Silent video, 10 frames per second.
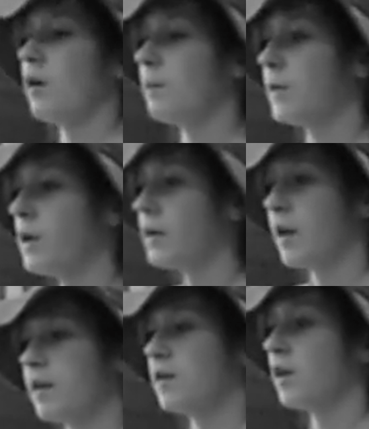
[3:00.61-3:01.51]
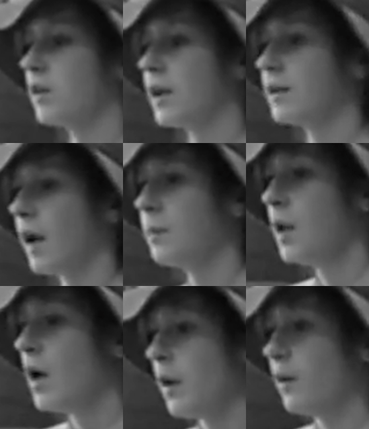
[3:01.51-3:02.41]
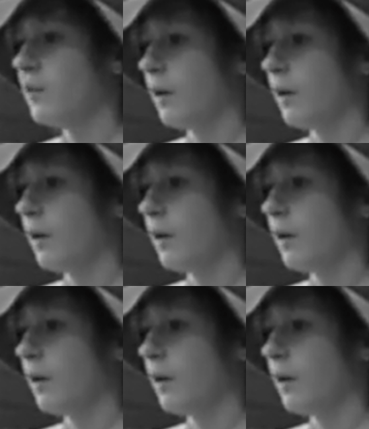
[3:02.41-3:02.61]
started blowing and the dust kicked up, we were